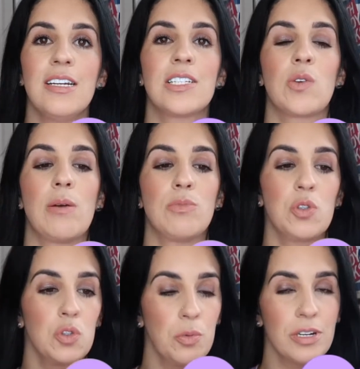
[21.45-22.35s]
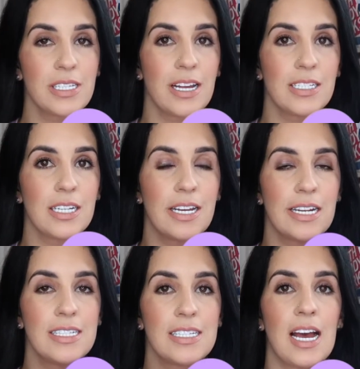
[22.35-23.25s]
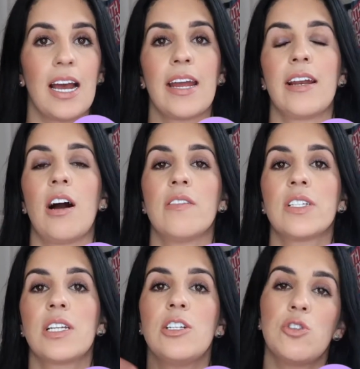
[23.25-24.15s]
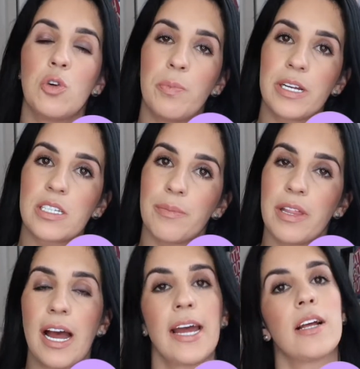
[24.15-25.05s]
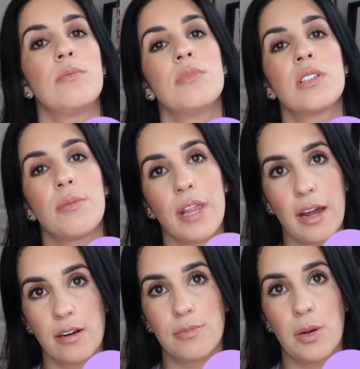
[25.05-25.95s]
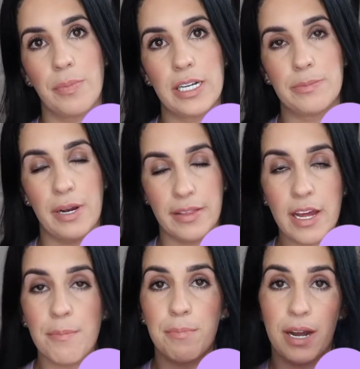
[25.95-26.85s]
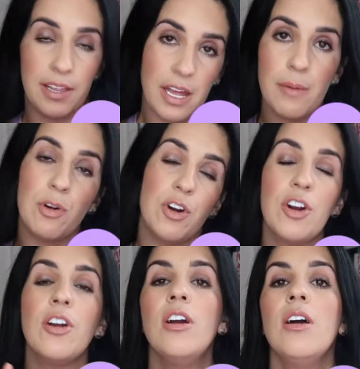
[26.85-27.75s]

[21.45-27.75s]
So I'm super excited to get inside. Obviously you do pick some of the items are picked by them or her,